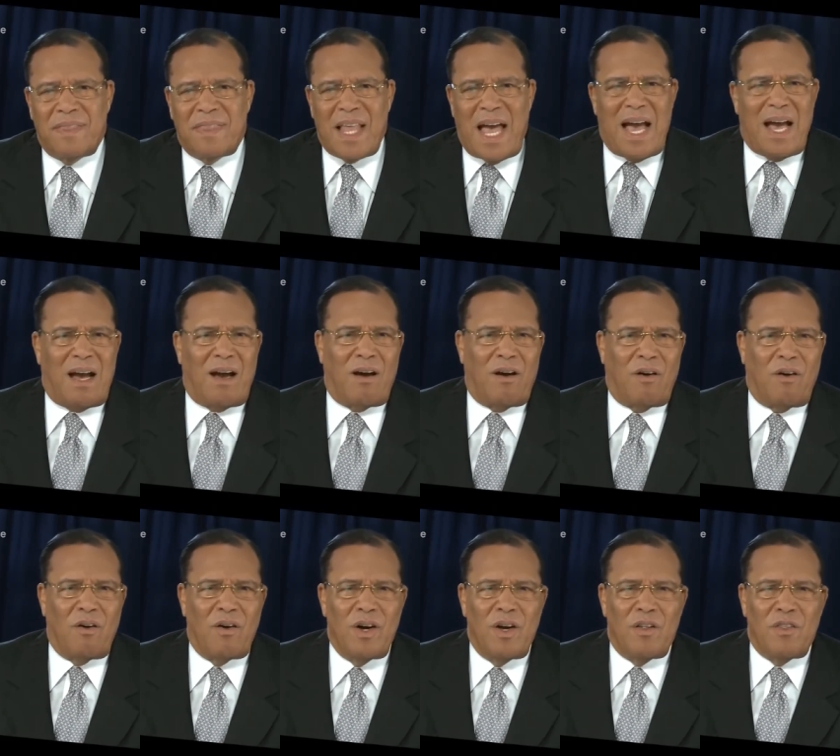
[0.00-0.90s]

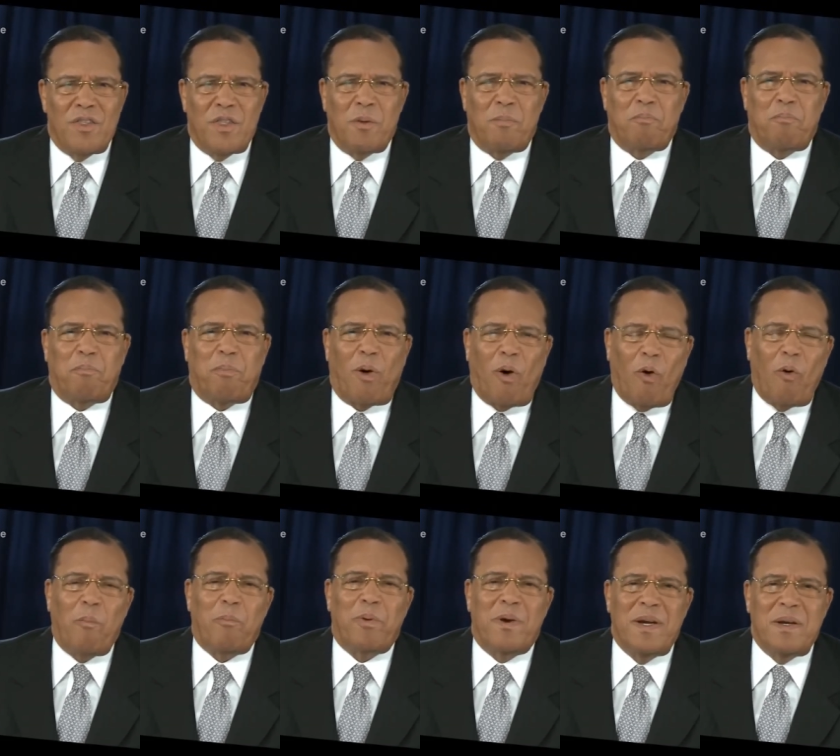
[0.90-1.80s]
Now the
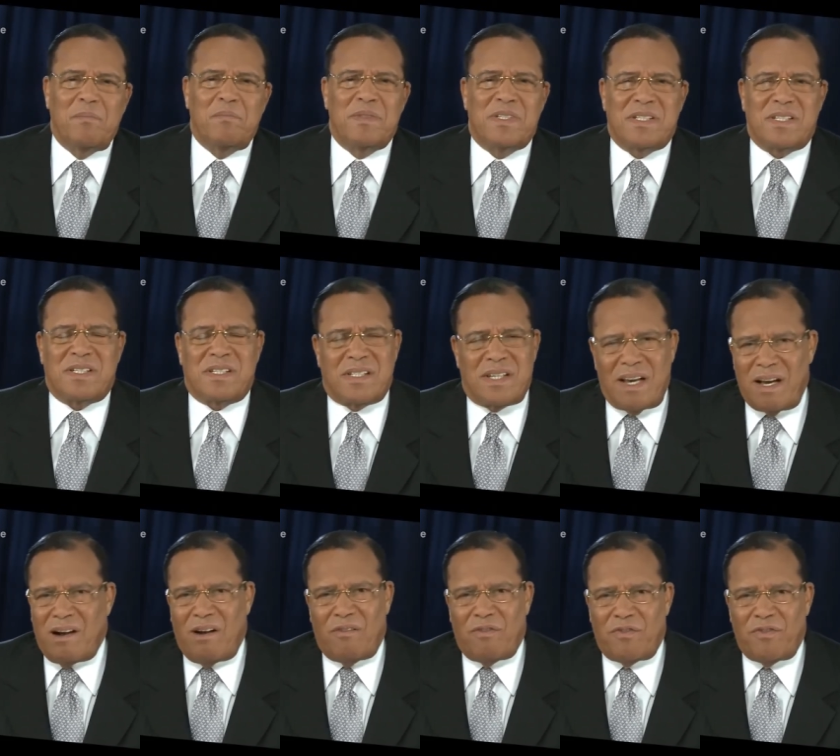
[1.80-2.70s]
Pope
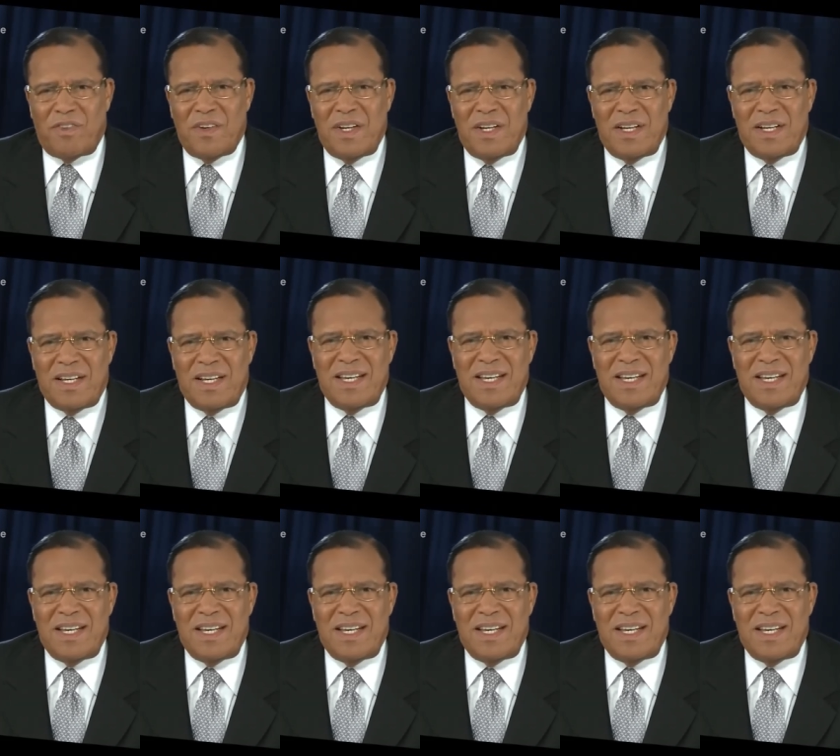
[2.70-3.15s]
himself